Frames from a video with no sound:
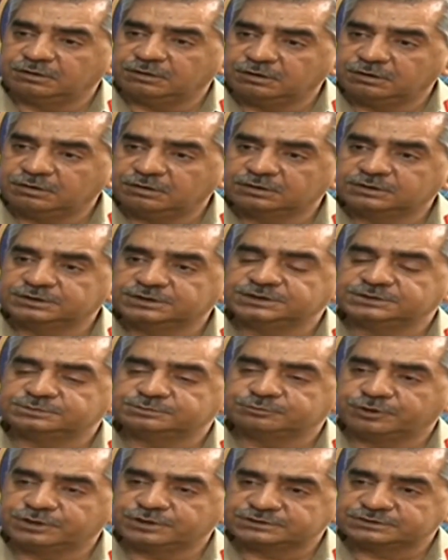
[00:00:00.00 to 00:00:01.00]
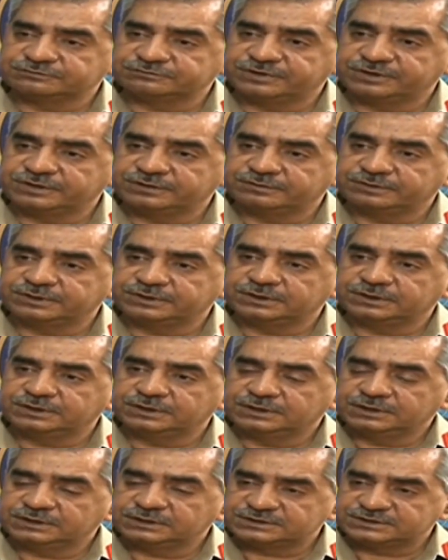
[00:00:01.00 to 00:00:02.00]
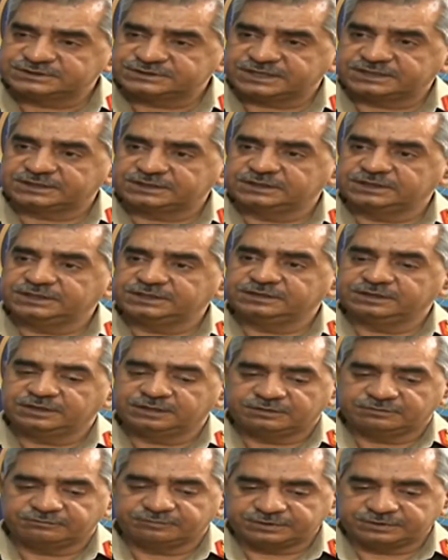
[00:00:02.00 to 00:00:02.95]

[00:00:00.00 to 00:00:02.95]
all these points of entry centrally,